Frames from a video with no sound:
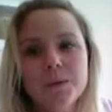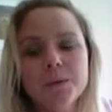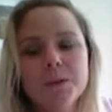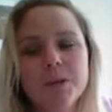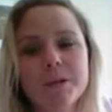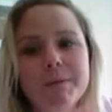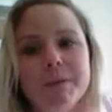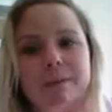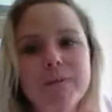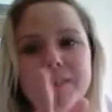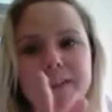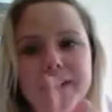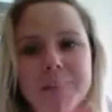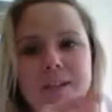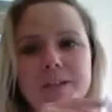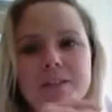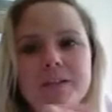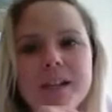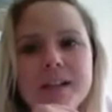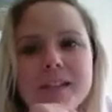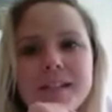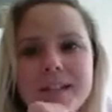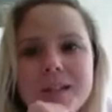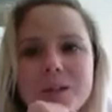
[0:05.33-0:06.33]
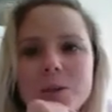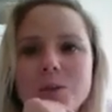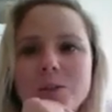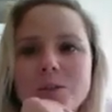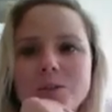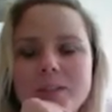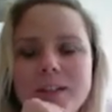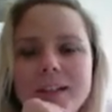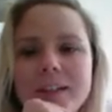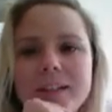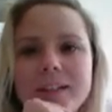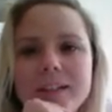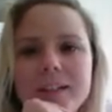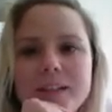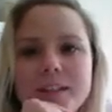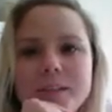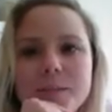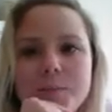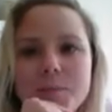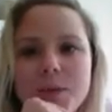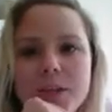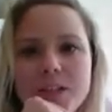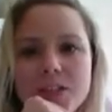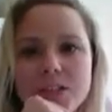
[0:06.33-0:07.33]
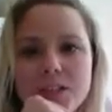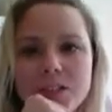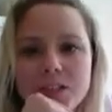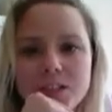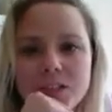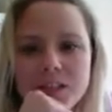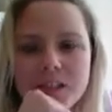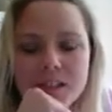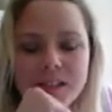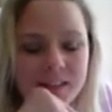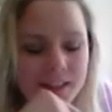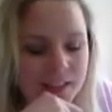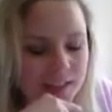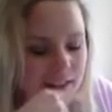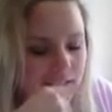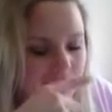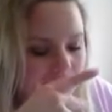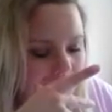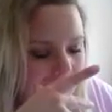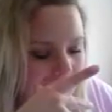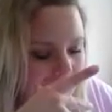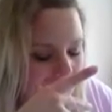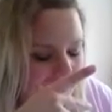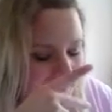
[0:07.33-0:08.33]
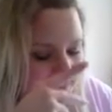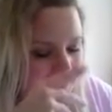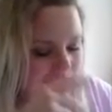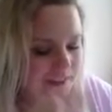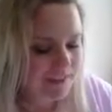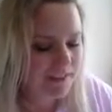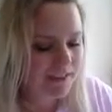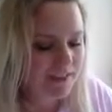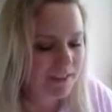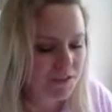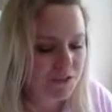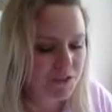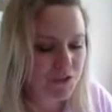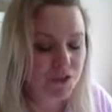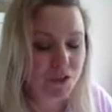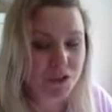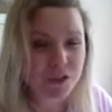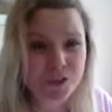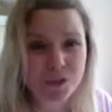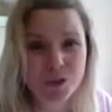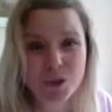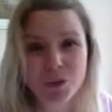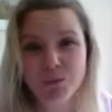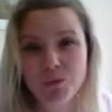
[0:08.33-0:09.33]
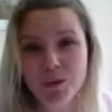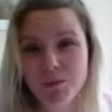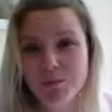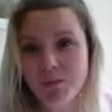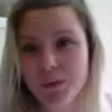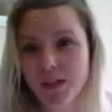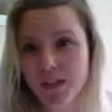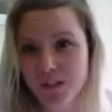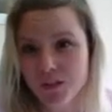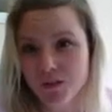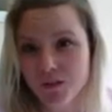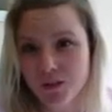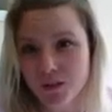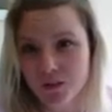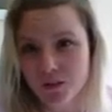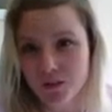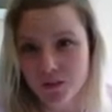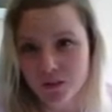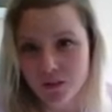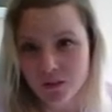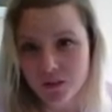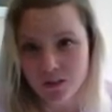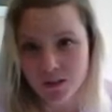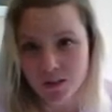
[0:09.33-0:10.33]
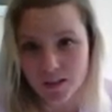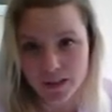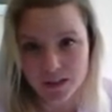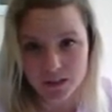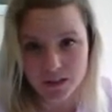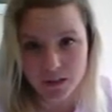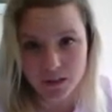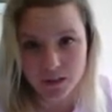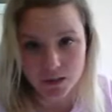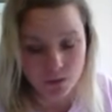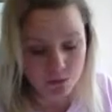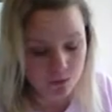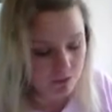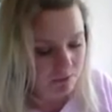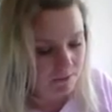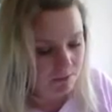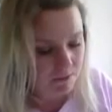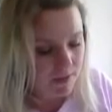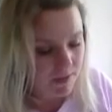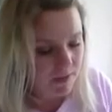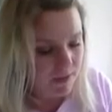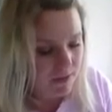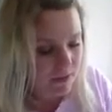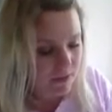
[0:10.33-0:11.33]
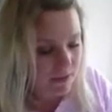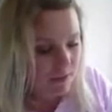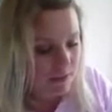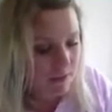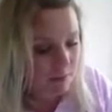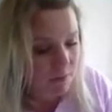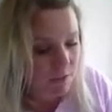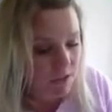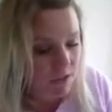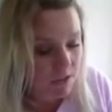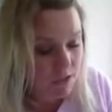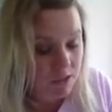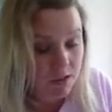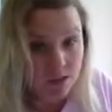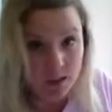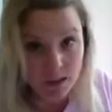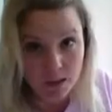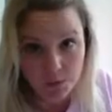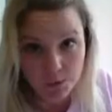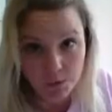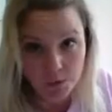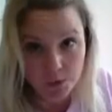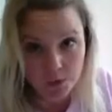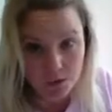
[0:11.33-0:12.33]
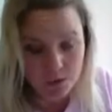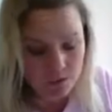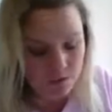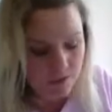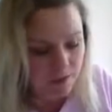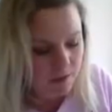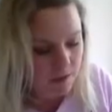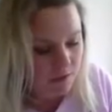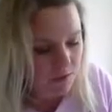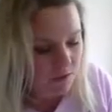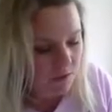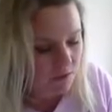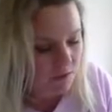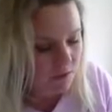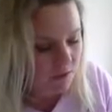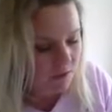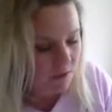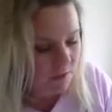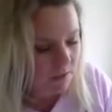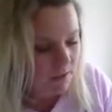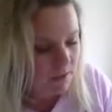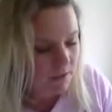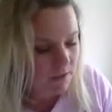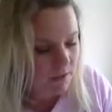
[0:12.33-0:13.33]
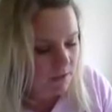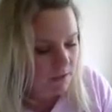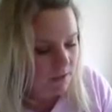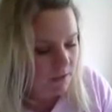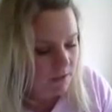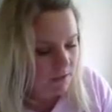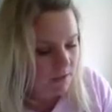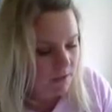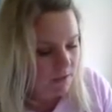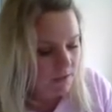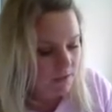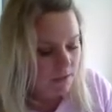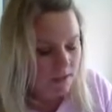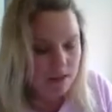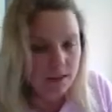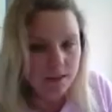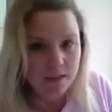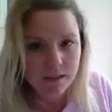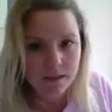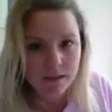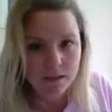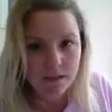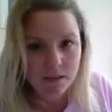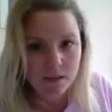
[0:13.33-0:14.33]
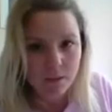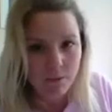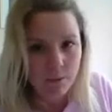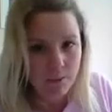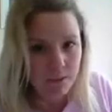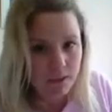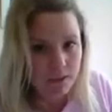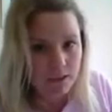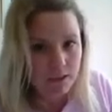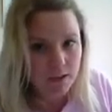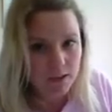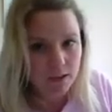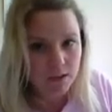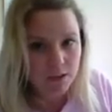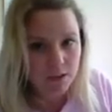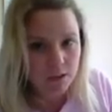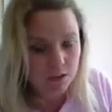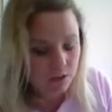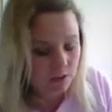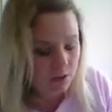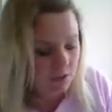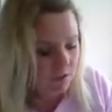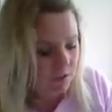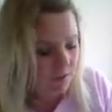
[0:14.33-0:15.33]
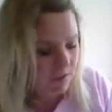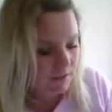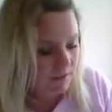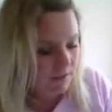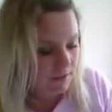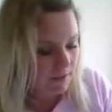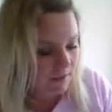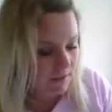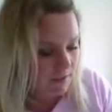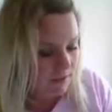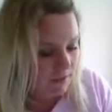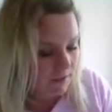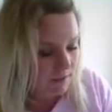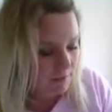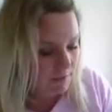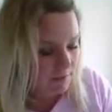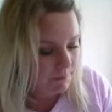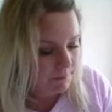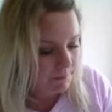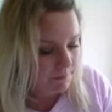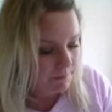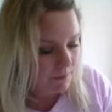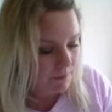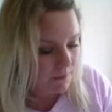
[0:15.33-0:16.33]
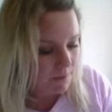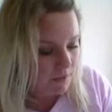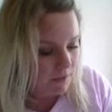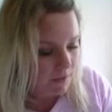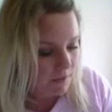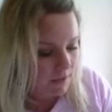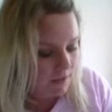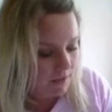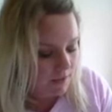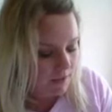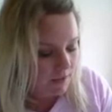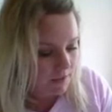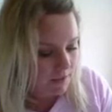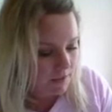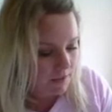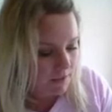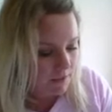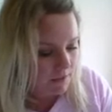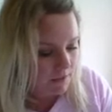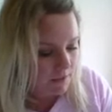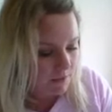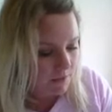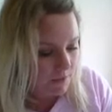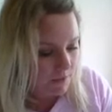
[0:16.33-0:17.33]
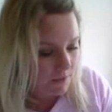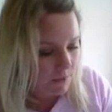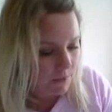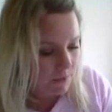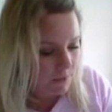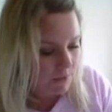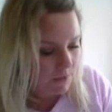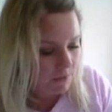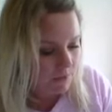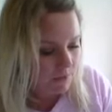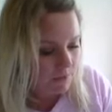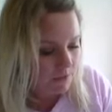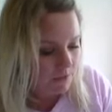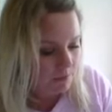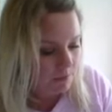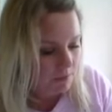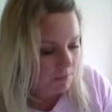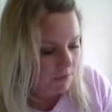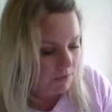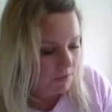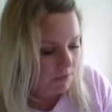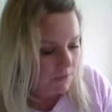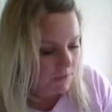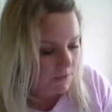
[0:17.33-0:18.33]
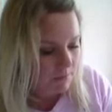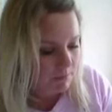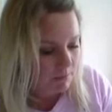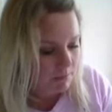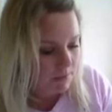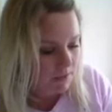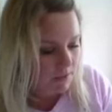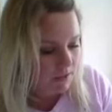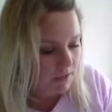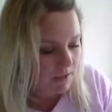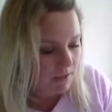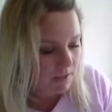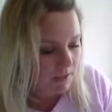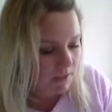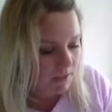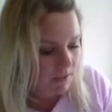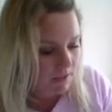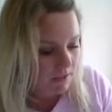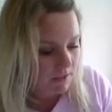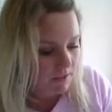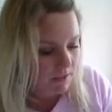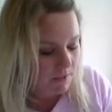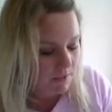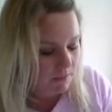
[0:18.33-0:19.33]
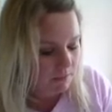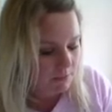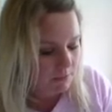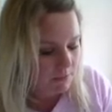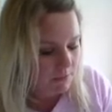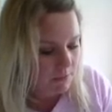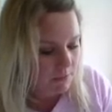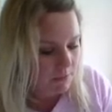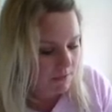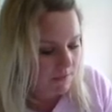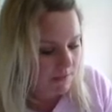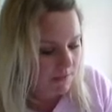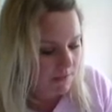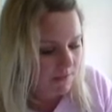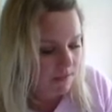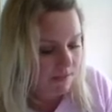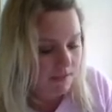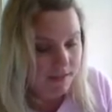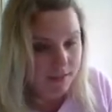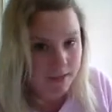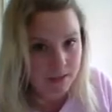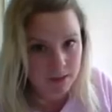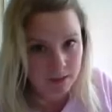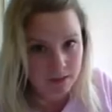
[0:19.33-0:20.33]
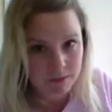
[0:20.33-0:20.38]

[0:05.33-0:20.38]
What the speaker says: be factorizing quadratic expressions, and can I just remind you that a quadratic expression, and I want you to write this down as well, is something that looks like ax squared plus bx plus c.